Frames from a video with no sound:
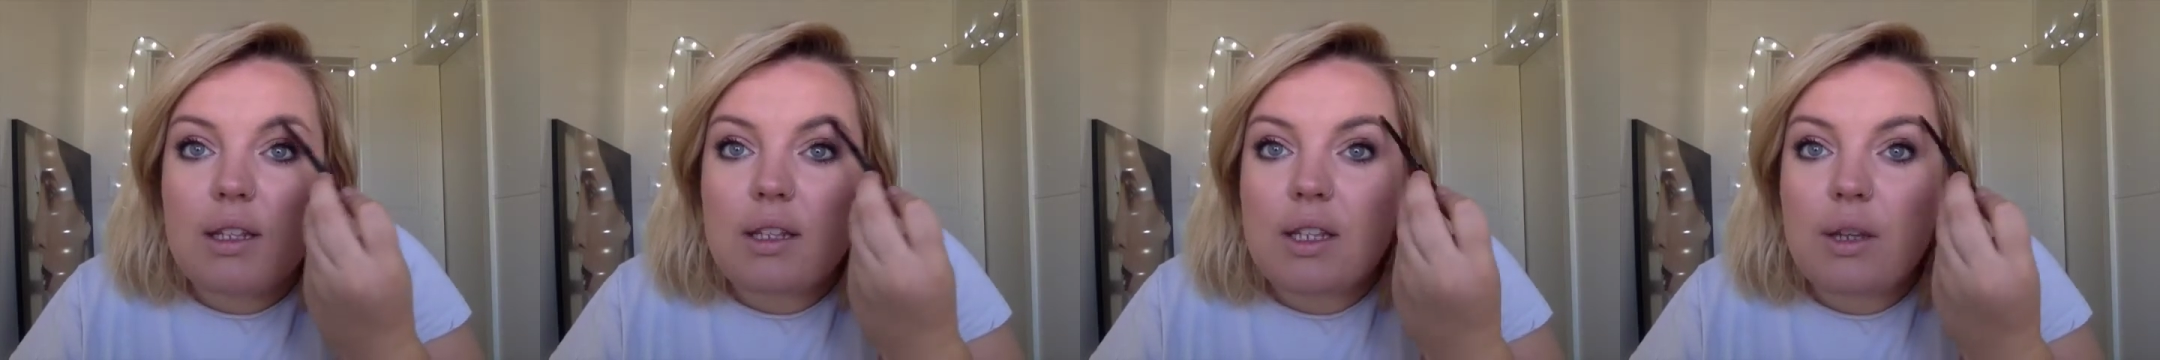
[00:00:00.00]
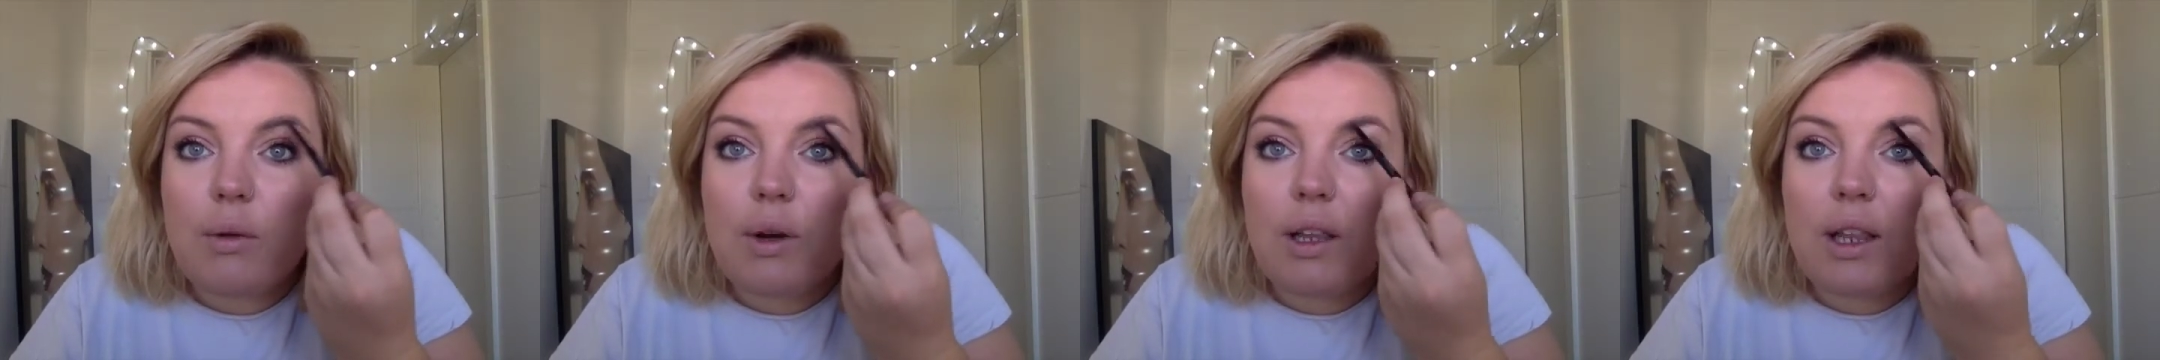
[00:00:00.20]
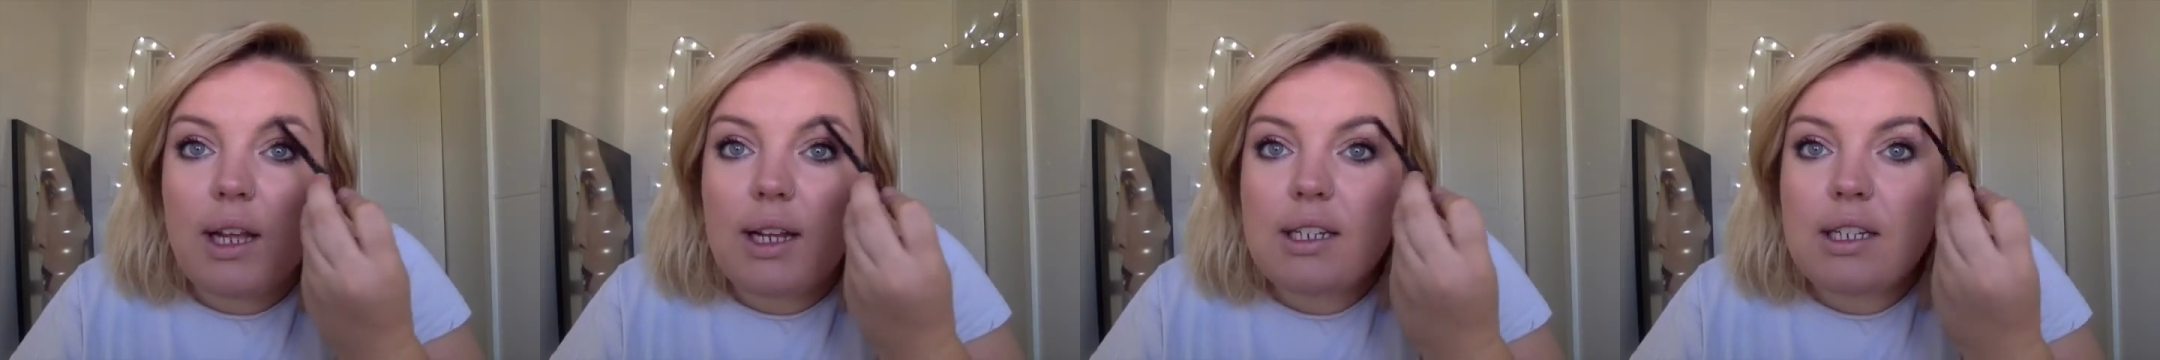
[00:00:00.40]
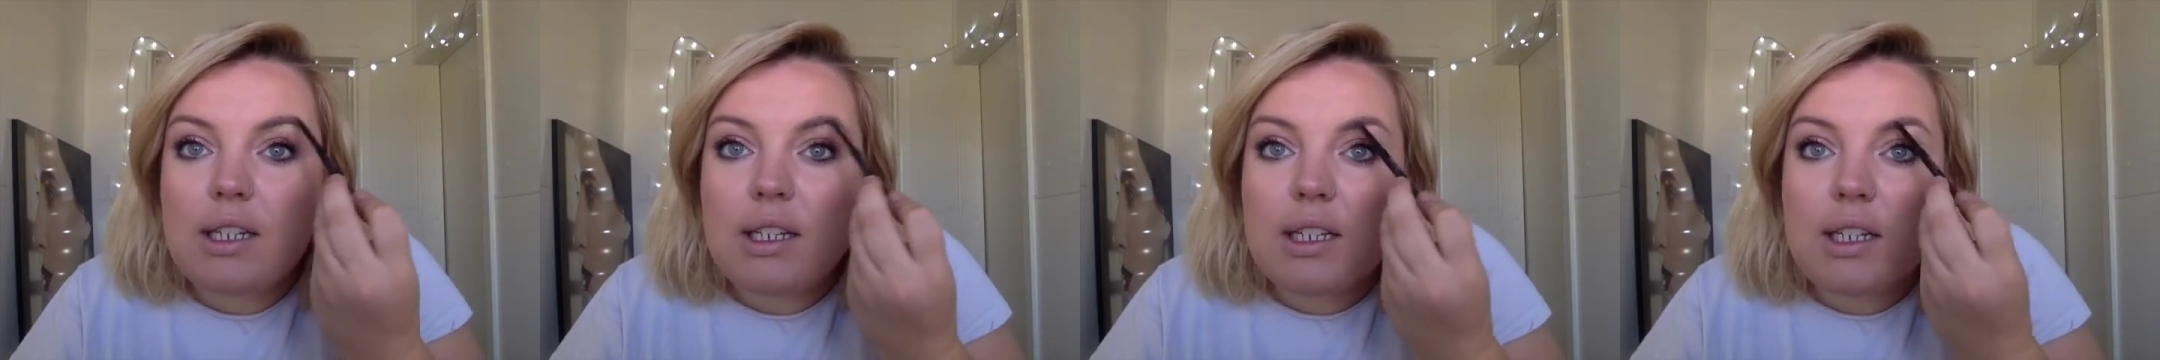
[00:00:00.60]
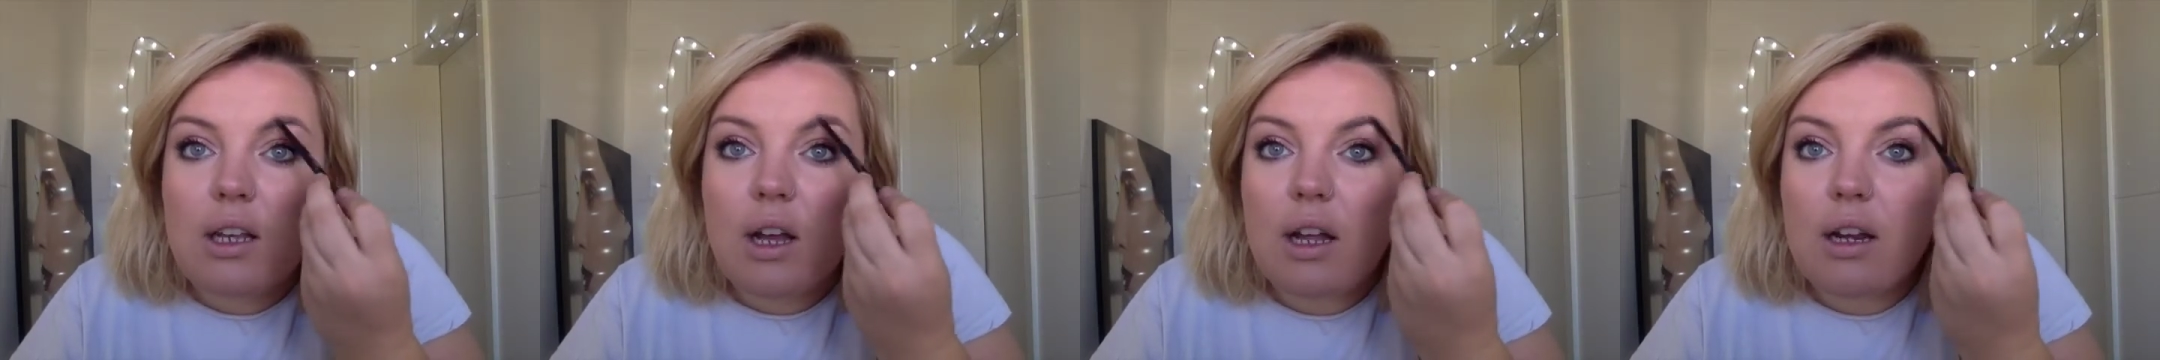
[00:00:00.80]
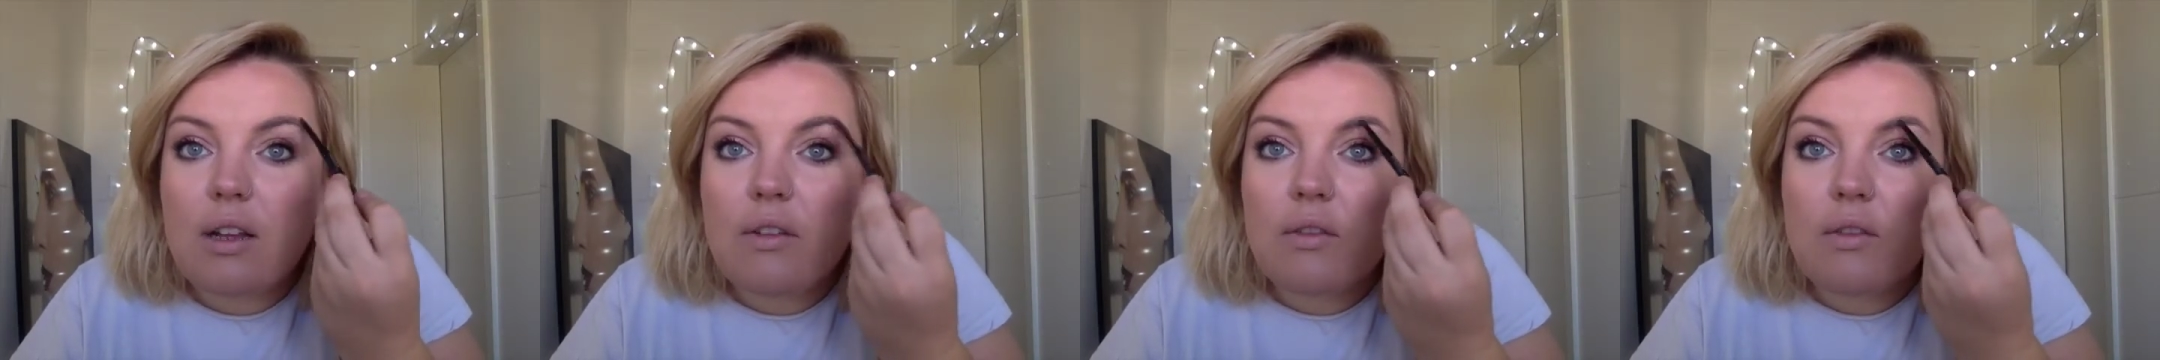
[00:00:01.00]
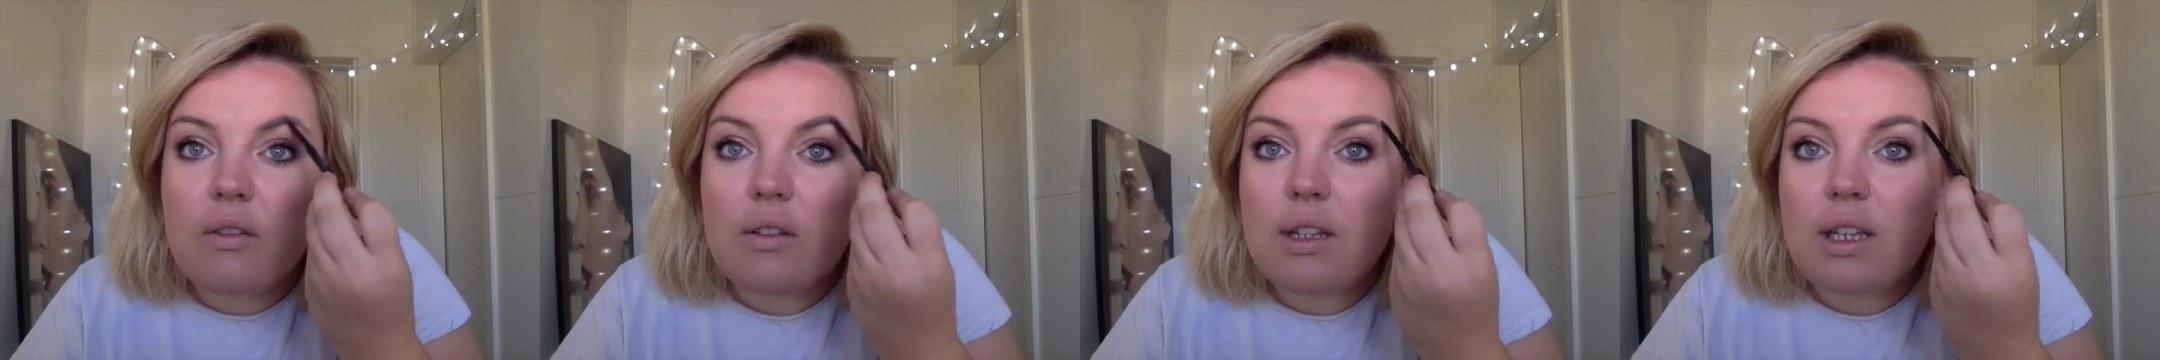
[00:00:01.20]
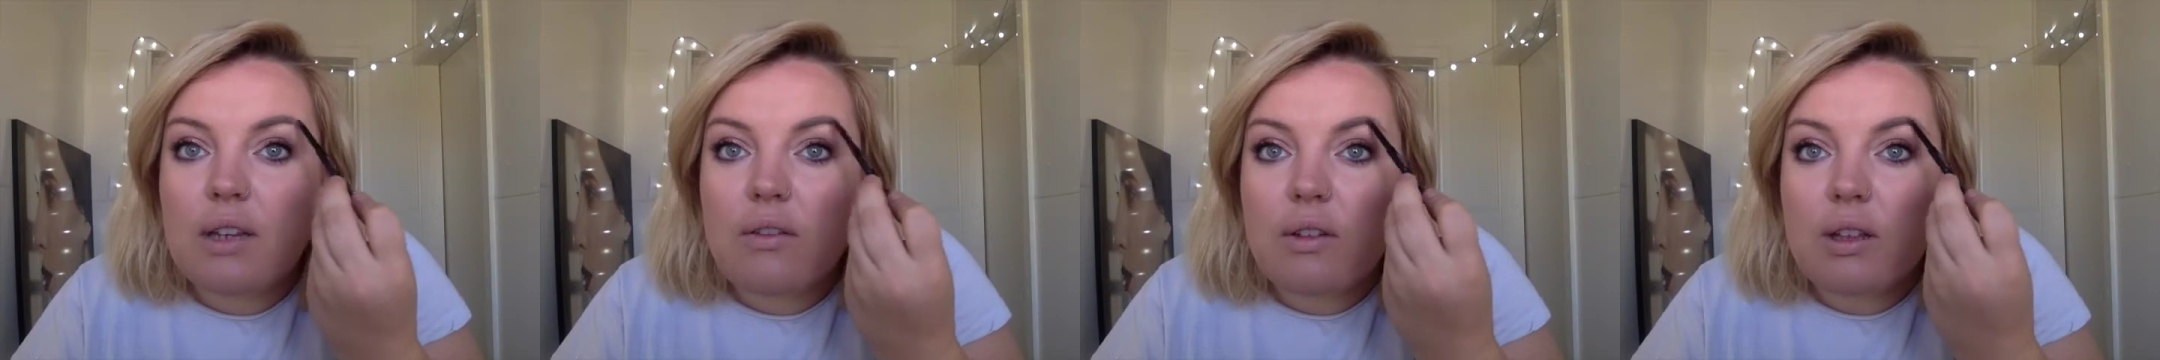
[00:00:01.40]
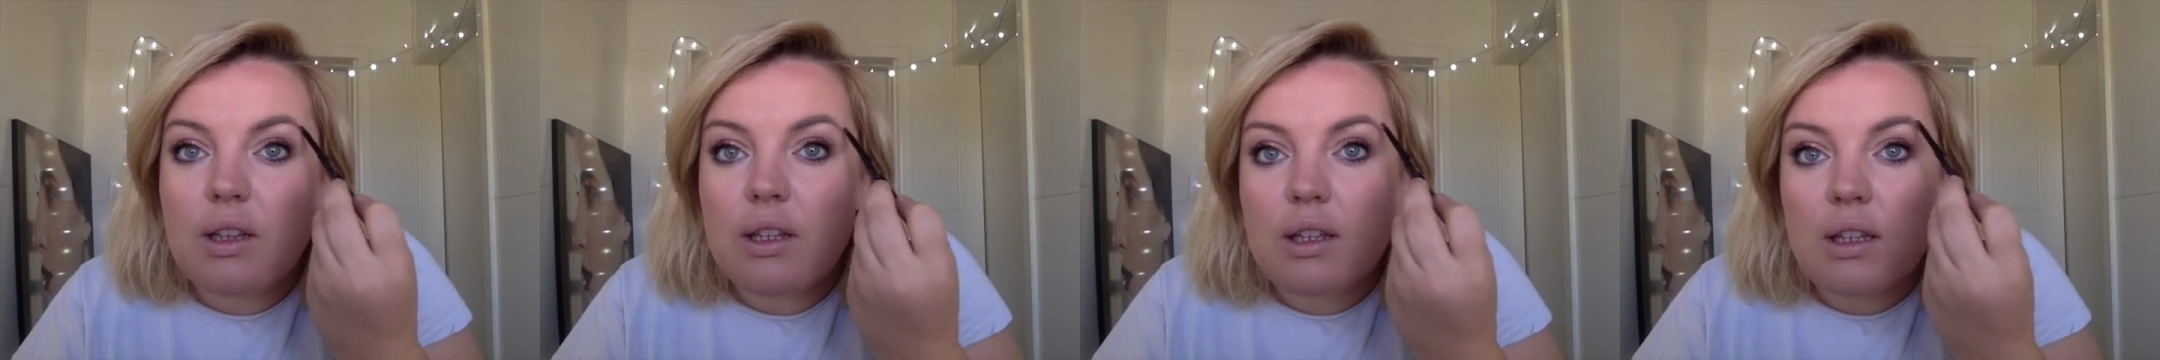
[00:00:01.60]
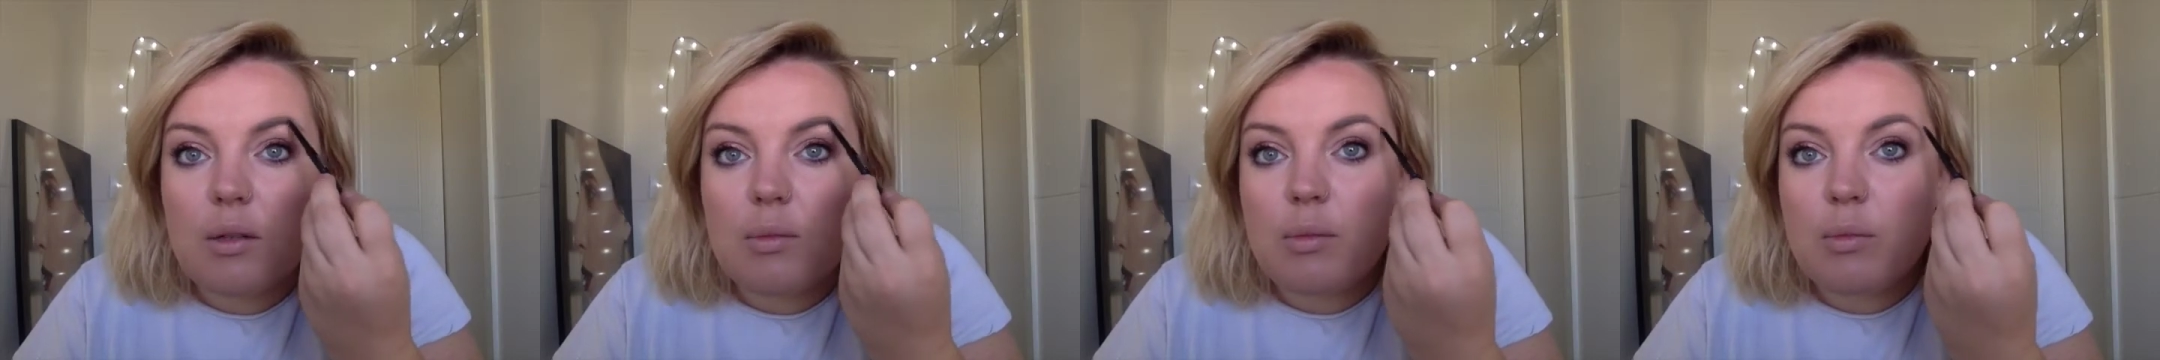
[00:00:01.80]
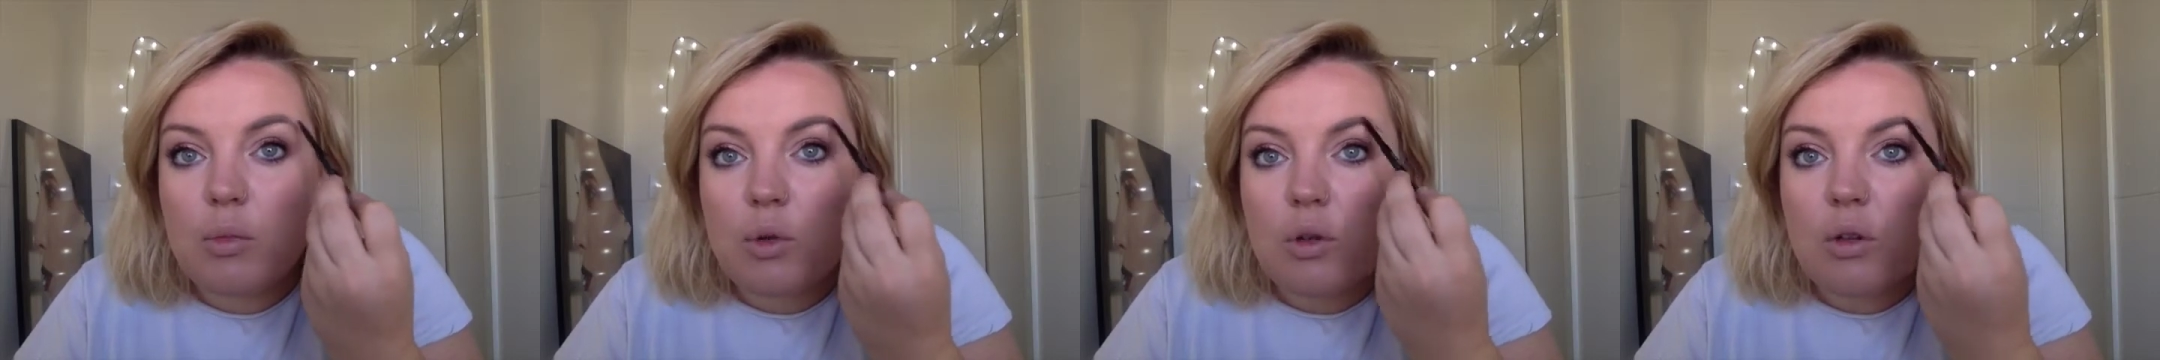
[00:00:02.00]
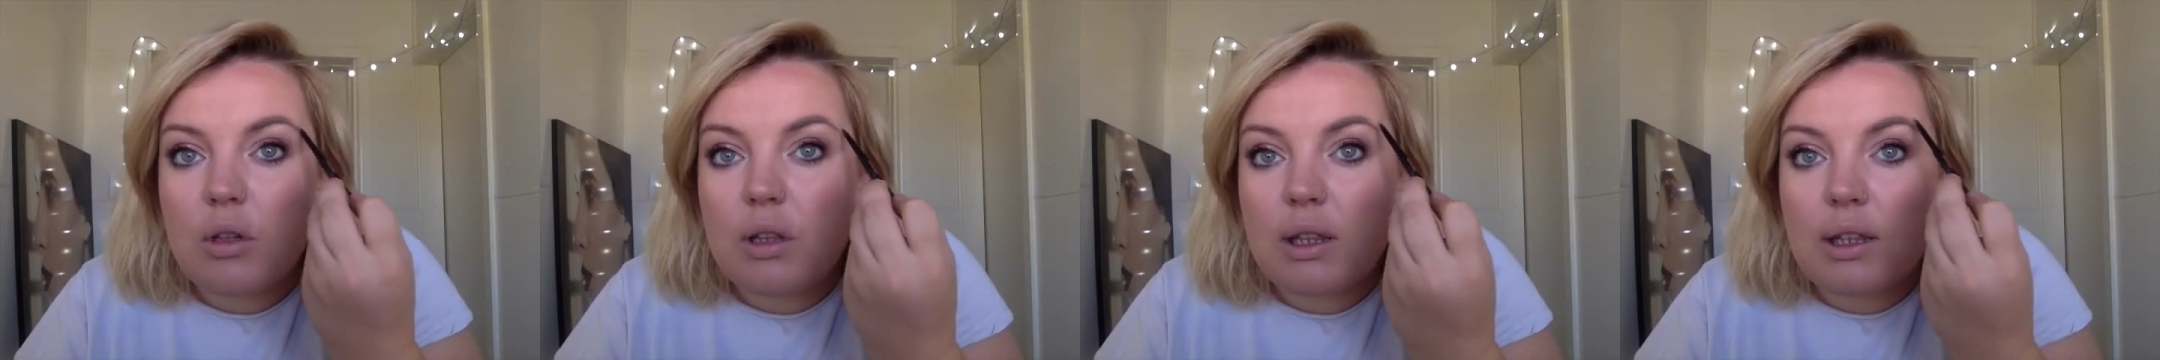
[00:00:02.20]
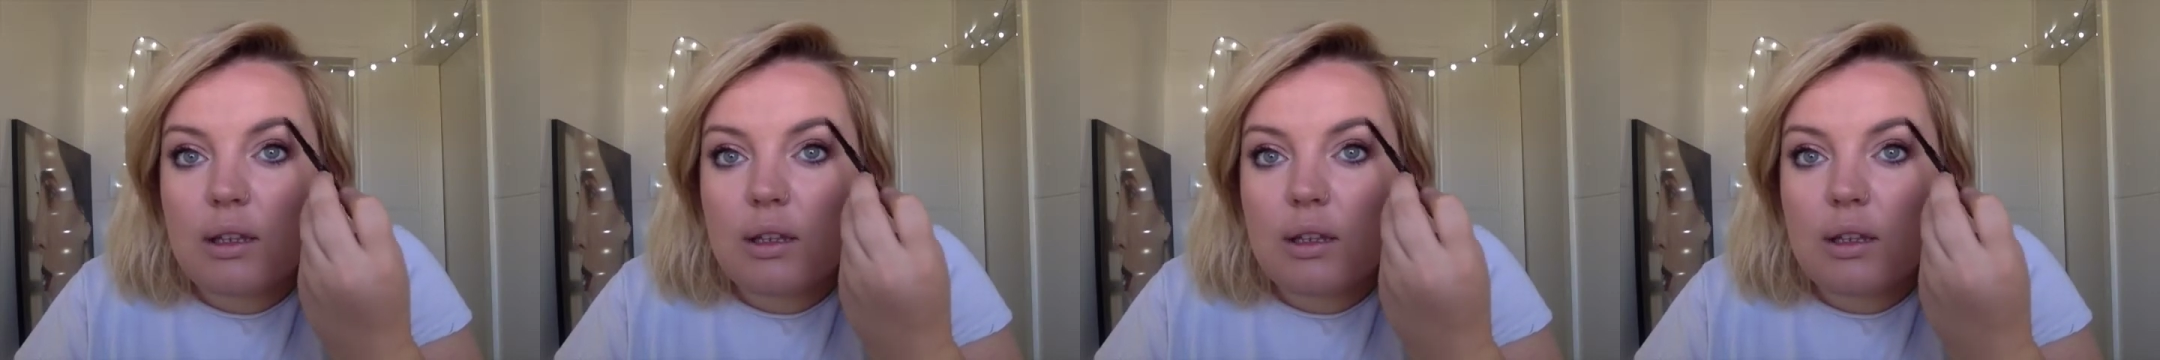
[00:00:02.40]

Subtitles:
so I like to just kind of give it a little bit more